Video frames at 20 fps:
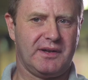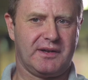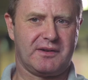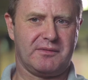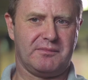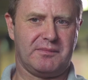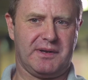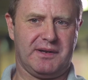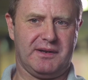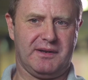it
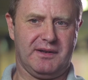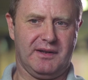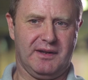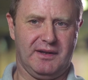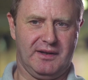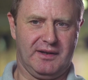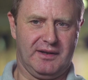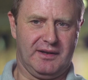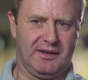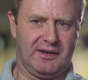can be
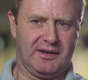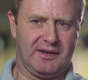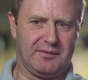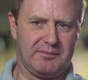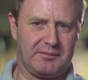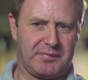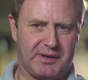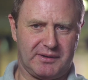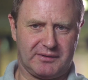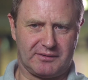
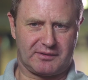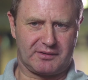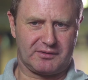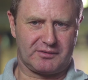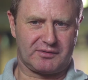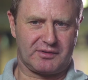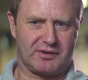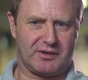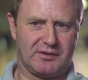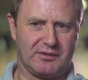impedance
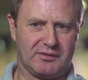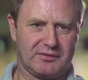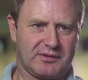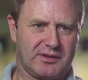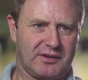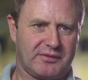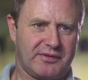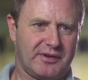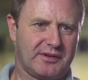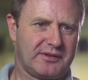control,
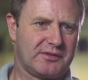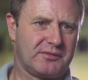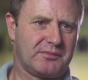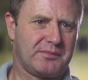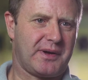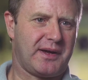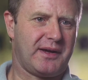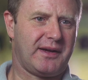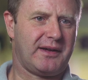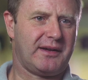differential
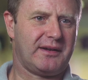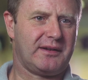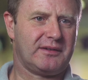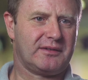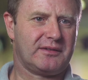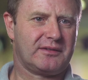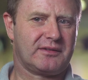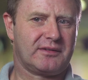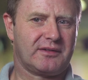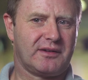
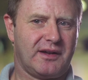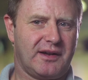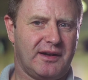pairs,